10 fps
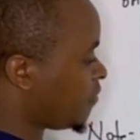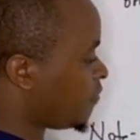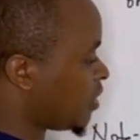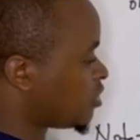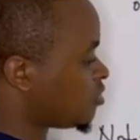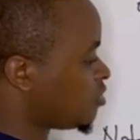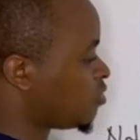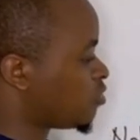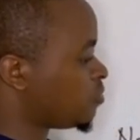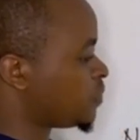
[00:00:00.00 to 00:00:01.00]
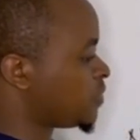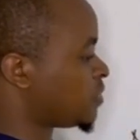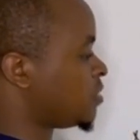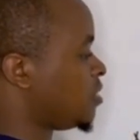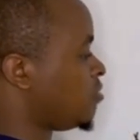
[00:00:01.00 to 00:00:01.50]
functional
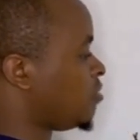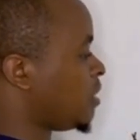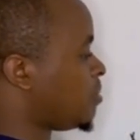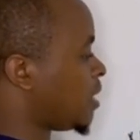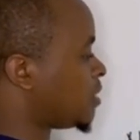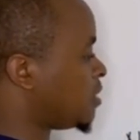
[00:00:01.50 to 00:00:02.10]
groups, whereby at